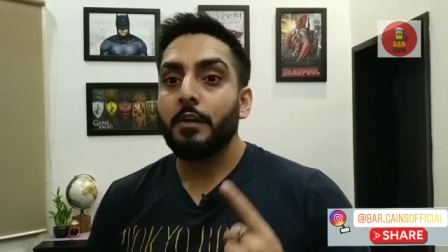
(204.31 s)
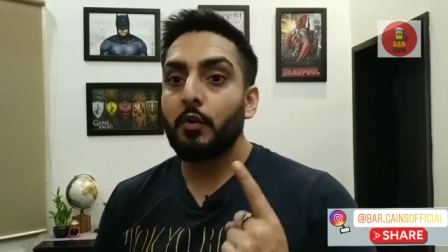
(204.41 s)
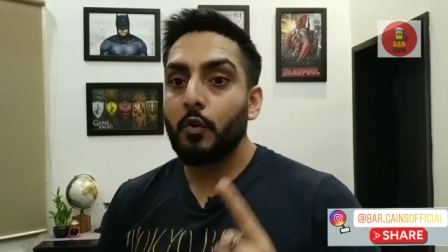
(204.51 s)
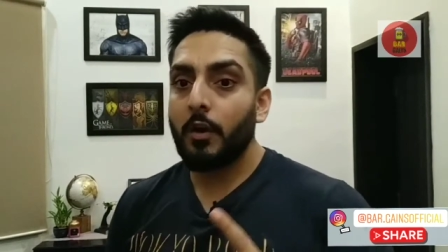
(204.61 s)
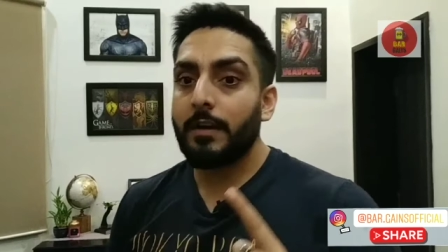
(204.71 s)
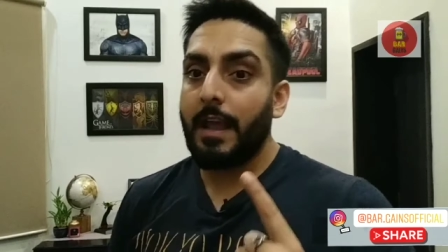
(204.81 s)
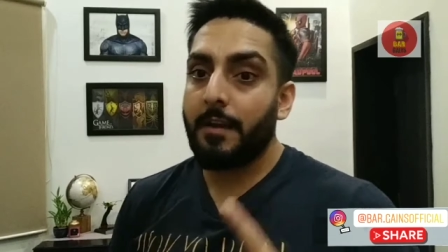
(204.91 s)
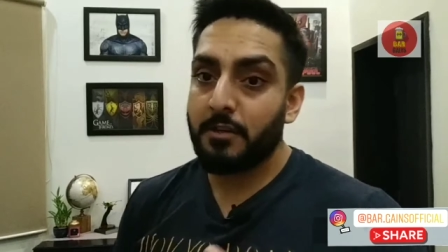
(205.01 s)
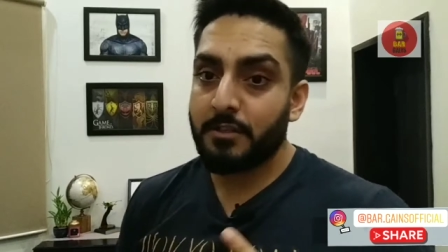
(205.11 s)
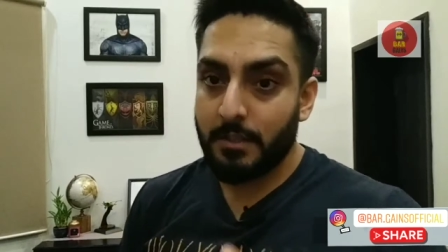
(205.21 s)
Do not
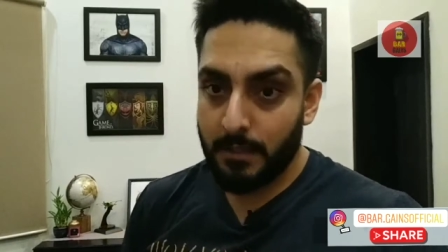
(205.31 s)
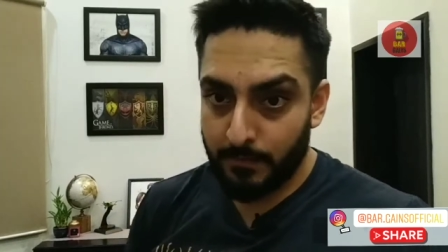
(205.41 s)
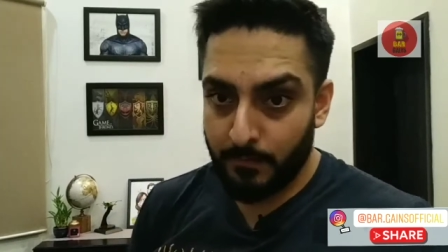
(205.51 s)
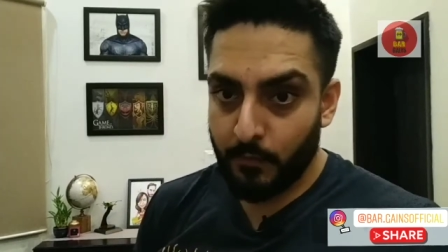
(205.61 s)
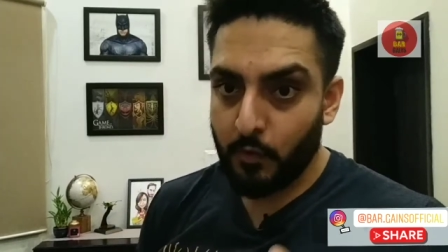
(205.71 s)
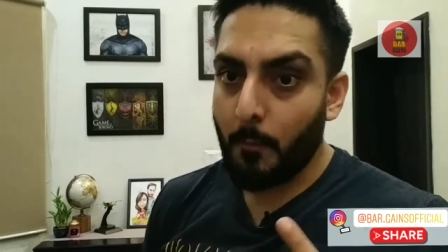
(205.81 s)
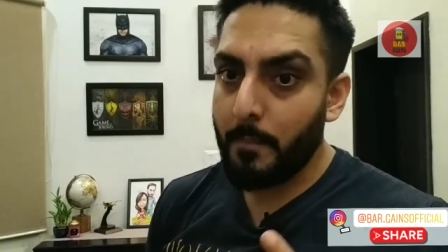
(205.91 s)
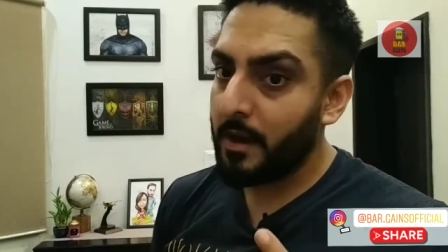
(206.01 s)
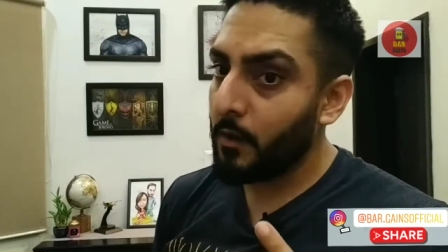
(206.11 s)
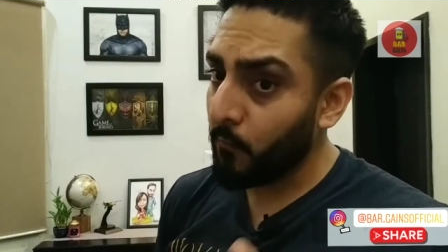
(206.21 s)
ever serve your
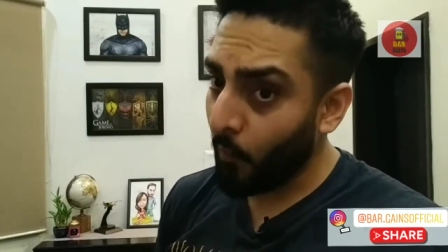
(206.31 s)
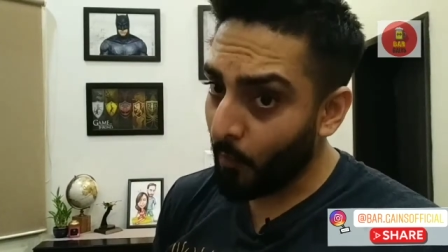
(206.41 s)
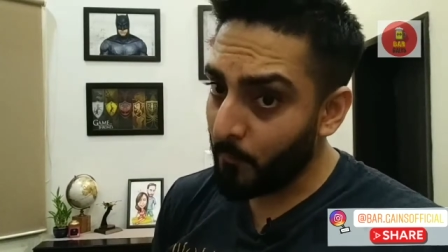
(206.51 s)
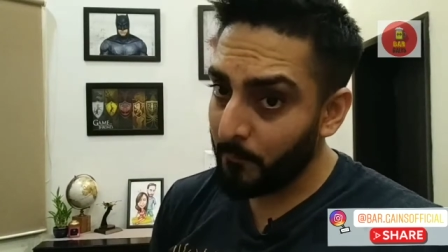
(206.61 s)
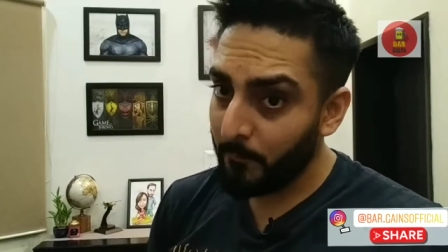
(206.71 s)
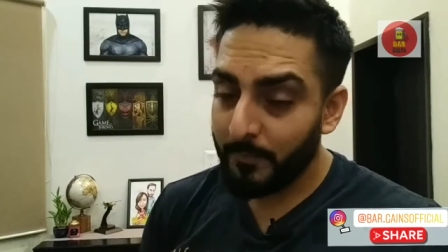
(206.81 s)
beer warm.